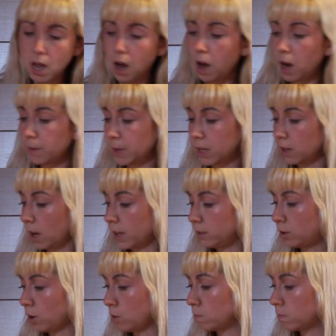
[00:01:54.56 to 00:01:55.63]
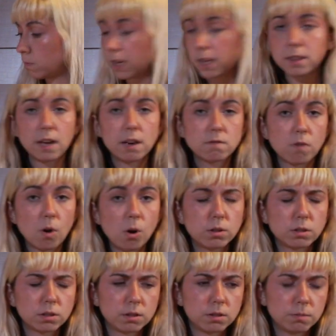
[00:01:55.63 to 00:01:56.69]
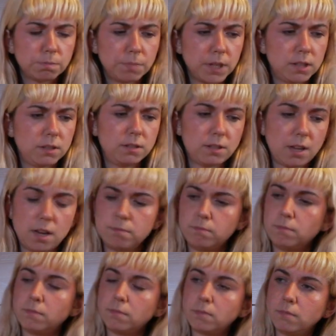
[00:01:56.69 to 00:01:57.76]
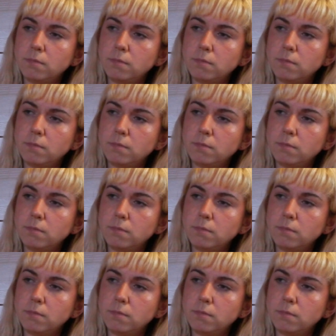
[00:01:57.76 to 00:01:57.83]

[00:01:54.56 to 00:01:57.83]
I mean, I don't think they're wrong, but the